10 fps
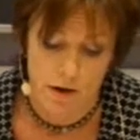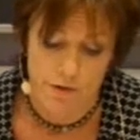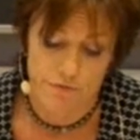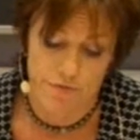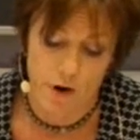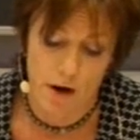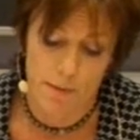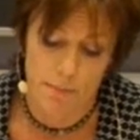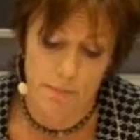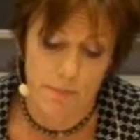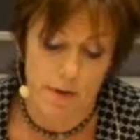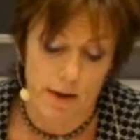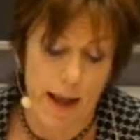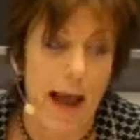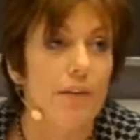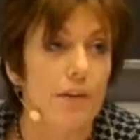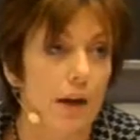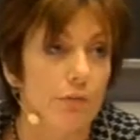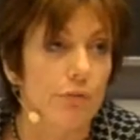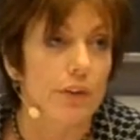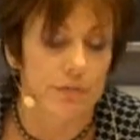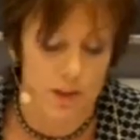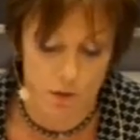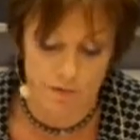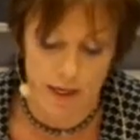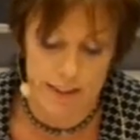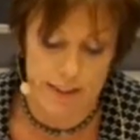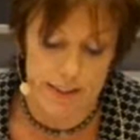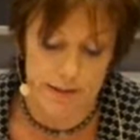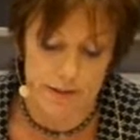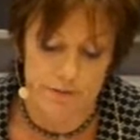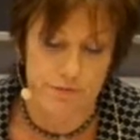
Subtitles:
from having a free flow of ideas.